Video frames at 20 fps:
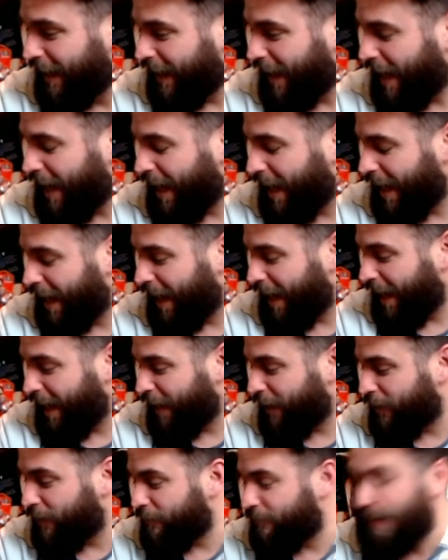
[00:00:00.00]
Uh,
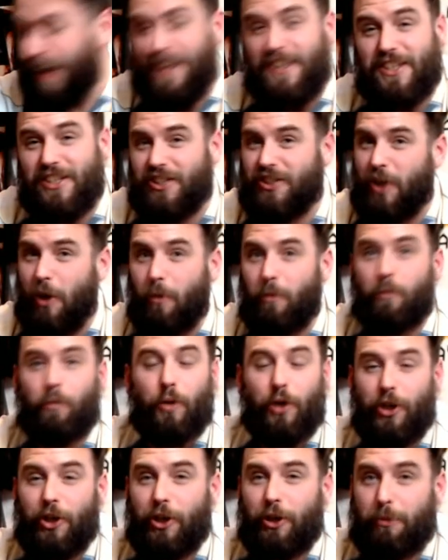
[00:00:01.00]
the vents don't
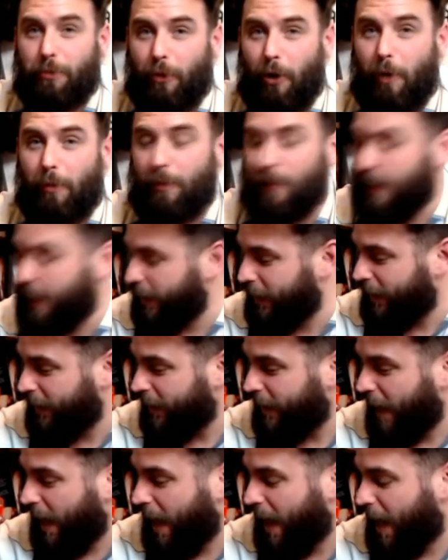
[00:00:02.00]
work properly,
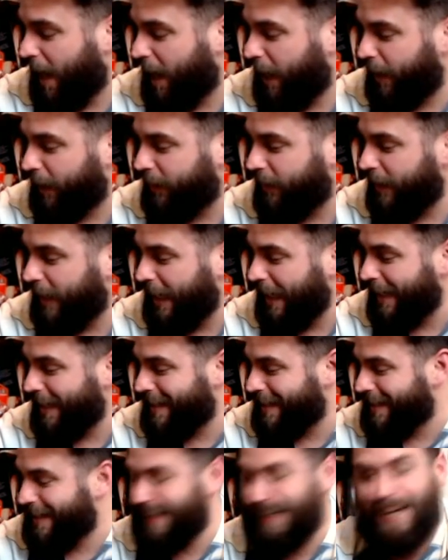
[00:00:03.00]
and
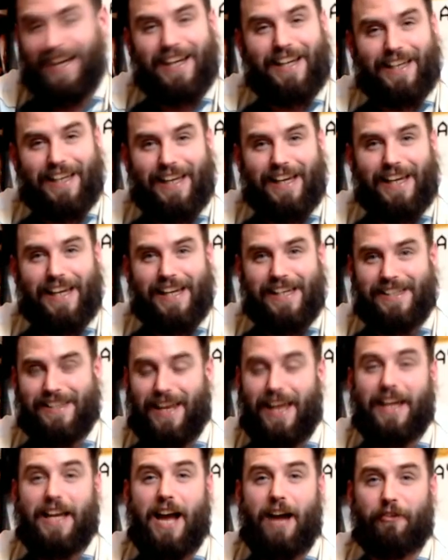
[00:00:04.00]
it's it's
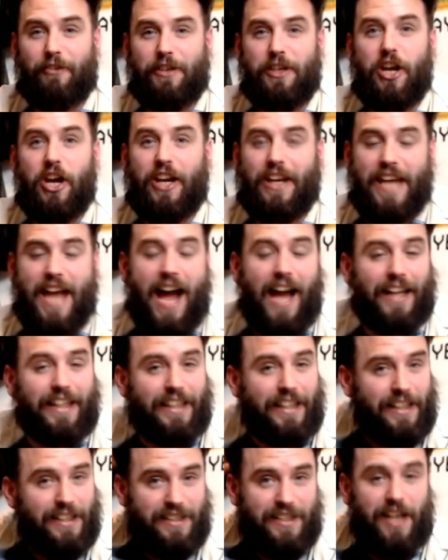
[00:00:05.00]
like having a
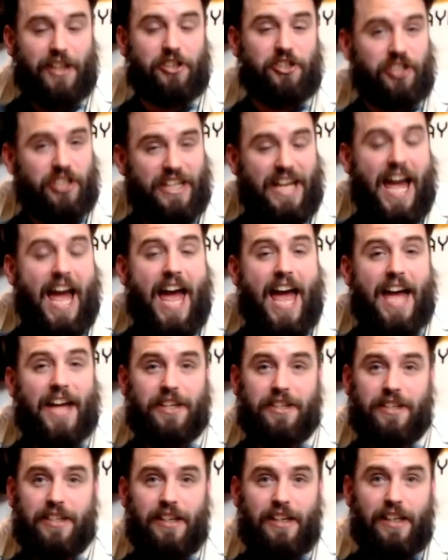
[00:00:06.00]
kite attached to your head.